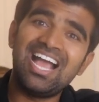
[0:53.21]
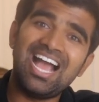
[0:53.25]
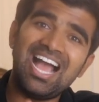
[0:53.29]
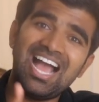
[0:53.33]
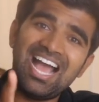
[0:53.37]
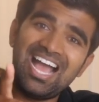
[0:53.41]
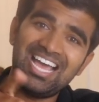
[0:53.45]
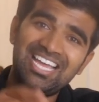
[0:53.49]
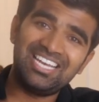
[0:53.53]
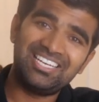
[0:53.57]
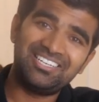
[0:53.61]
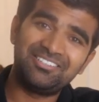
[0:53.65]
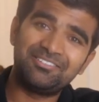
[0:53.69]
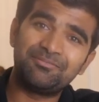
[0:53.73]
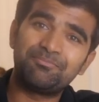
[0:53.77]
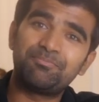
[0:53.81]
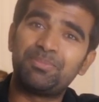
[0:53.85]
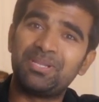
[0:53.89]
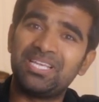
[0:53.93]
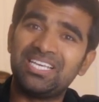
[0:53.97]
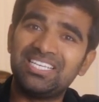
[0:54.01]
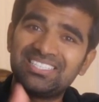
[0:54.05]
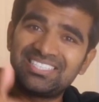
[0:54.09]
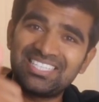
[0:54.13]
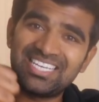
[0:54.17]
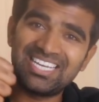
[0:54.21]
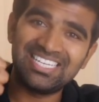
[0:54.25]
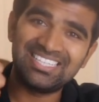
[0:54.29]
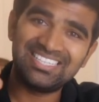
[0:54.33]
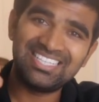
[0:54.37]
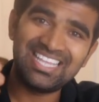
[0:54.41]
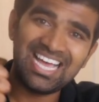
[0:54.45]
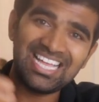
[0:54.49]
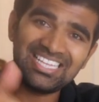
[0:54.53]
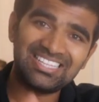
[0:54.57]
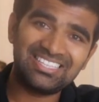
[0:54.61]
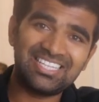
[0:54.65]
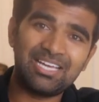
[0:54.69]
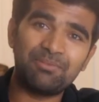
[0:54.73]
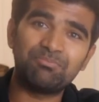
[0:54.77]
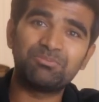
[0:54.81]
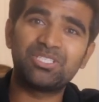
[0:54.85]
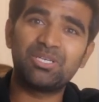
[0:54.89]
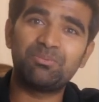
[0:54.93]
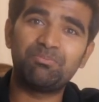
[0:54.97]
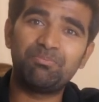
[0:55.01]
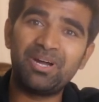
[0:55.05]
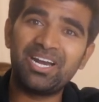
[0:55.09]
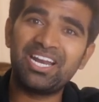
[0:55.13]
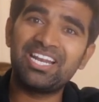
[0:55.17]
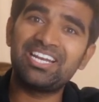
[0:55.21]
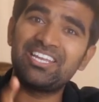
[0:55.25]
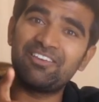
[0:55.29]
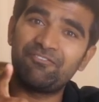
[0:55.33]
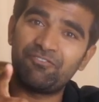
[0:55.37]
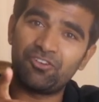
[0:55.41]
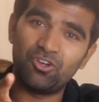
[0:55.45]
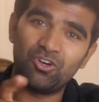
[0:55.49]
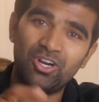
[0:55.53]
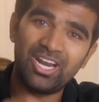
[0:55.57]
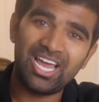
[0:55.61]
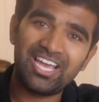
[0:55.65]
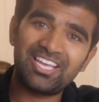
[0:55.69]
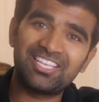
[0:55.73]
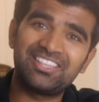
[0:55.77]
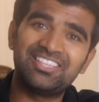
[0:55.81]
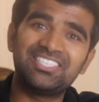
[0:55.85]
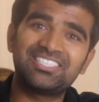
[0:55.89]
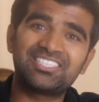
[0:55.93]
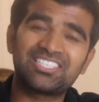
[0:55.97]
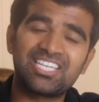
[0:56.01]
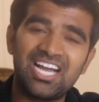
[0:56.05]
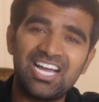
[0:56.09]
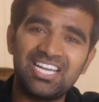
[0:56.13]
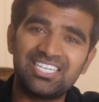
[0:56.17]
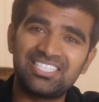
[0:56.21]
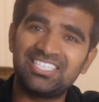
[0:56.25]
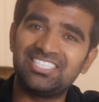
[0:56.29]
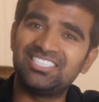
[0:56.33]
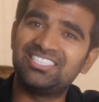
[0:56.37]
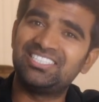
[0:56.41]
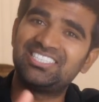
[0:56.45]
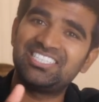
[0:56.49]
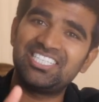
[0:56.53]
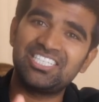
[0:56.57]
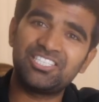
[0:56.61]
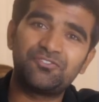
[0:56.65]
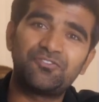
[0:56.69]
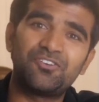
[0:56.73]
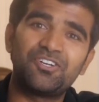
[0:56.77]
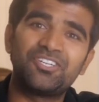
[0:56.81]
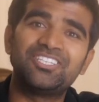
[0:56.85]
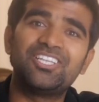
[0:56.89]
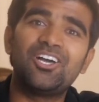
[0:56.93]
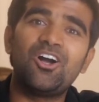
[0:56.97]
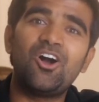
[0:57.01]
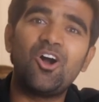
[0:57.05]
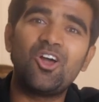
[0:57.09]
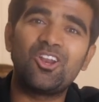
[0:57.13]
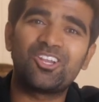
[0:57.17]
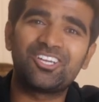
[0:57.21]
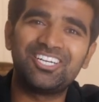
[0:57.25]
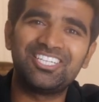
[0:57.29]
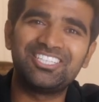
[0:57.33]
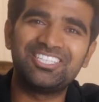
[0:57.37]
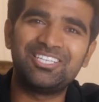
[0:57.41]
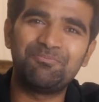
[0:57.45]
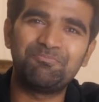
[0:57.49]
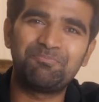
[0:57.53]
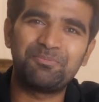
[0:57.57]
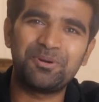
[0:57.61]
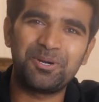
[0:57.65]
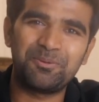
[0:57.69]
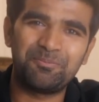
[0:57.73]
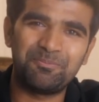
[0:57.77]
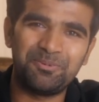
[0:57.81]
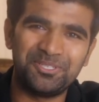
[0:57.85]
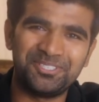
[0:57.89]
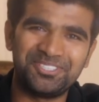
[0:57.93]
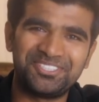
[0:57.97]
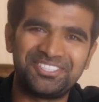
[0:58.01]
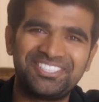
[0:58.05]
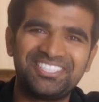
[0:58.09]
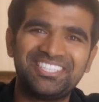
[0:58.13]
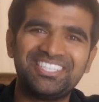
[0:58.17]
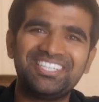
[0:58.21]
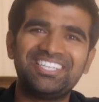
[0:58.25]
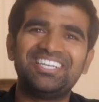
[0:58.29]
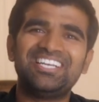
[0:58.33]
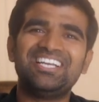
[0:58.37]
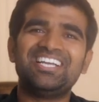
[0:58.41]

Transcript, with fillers: And please hit that thumbs up button if you like this content just for the algorithm purpose.